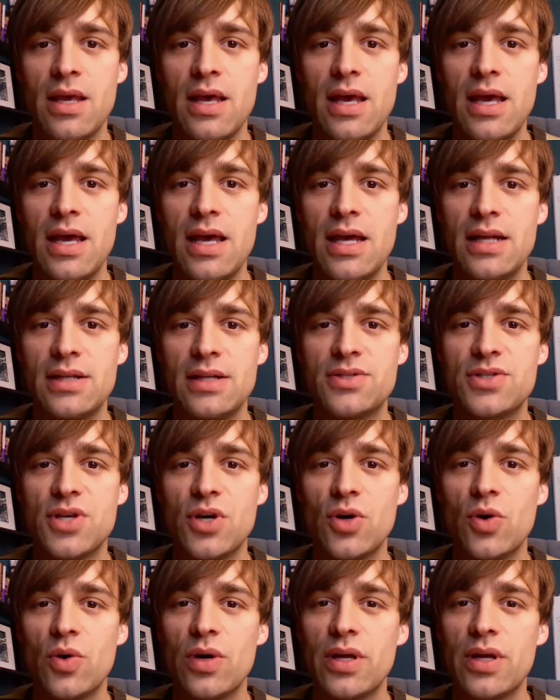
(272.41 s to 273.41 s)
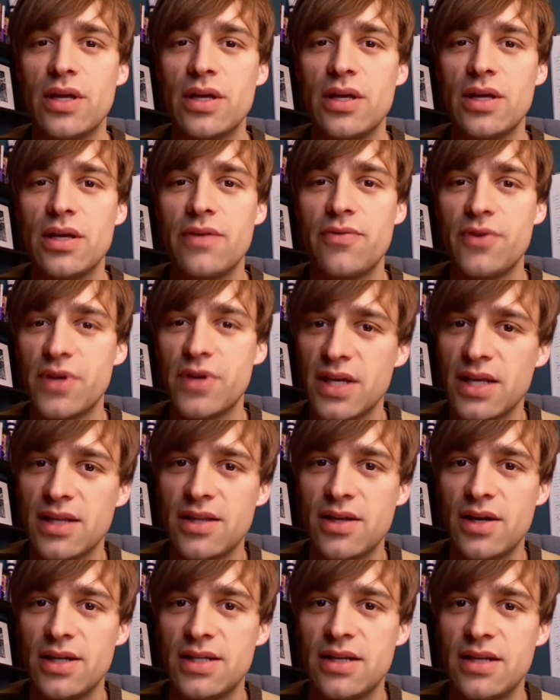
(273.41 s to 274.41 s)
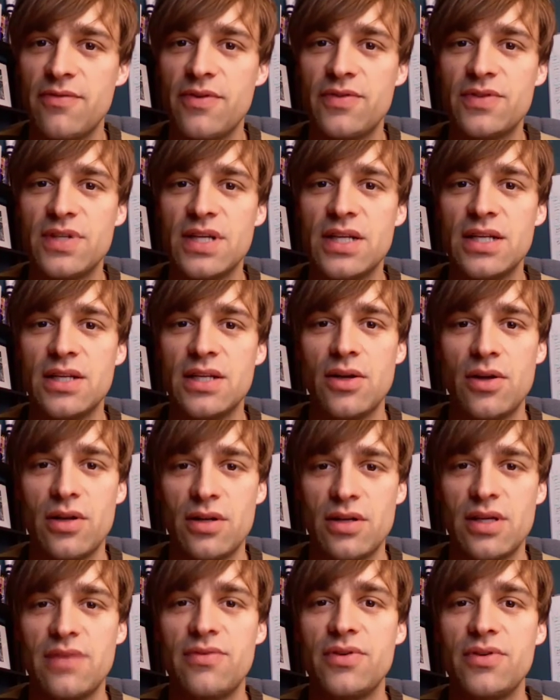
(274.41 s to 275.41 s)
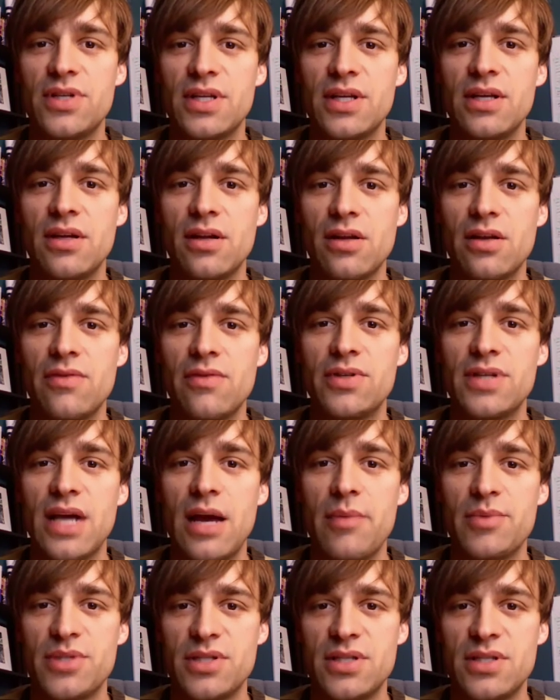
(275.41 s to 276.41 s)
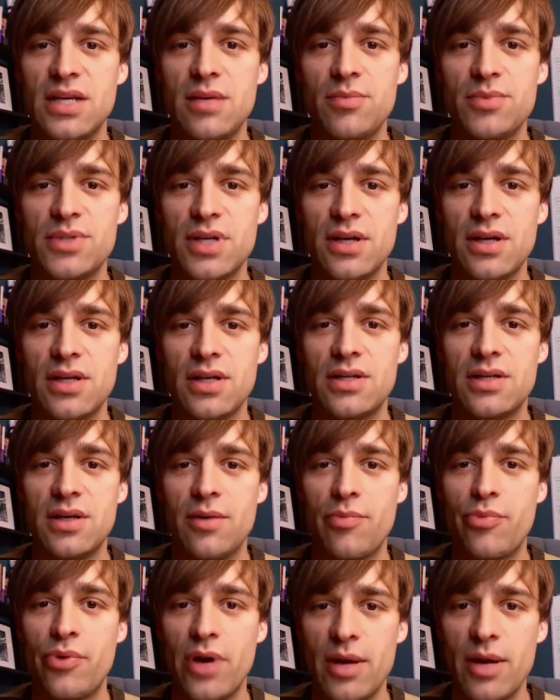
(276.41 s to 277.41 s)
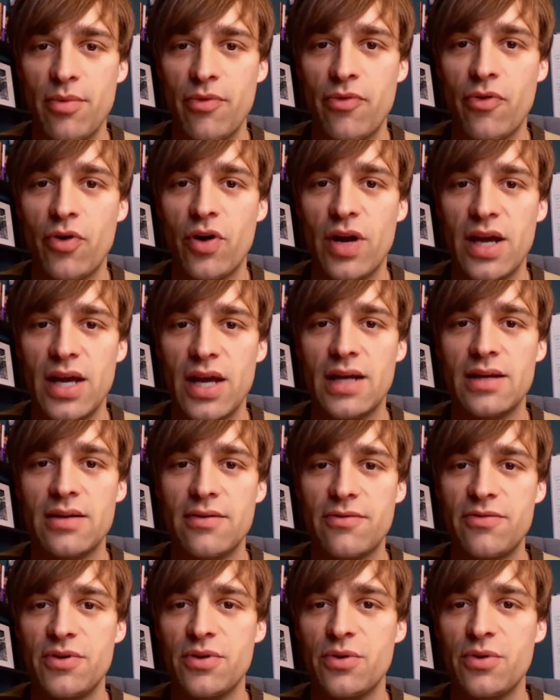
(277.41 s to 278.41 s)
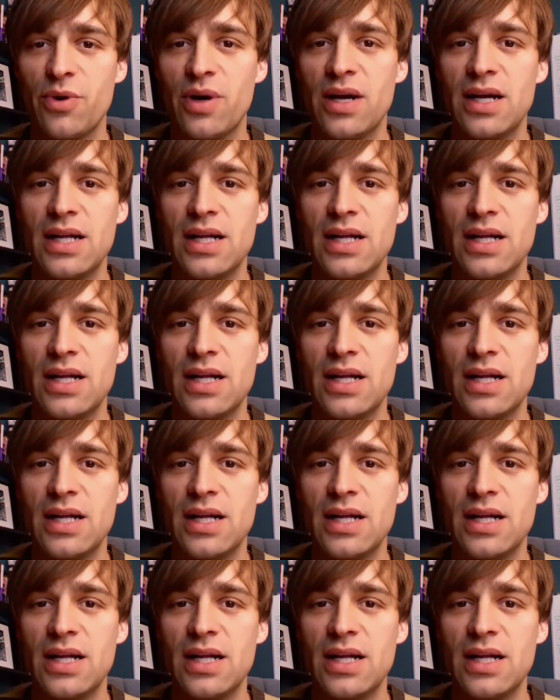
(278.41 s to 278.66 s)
And so if you can get there at 10:15, it'll give you time as a team to pray beforehand. If you